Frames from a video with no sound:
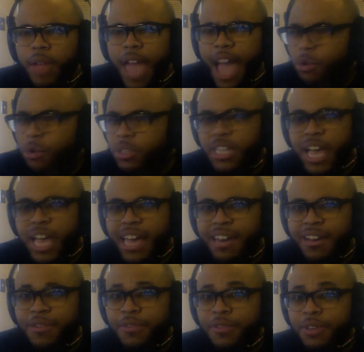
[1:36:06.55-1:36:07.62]
outside
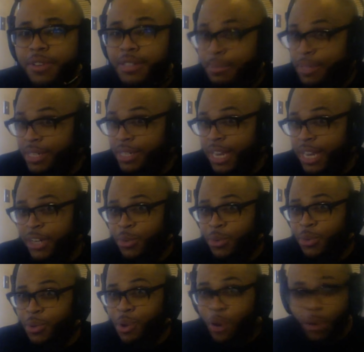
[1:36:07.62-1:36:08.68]
of some
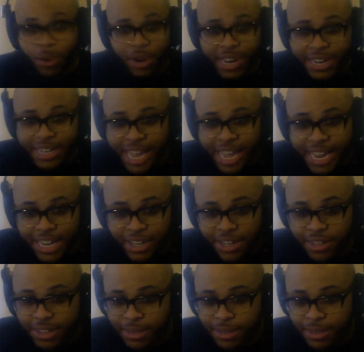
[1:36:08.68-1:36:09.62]
sexual orientation,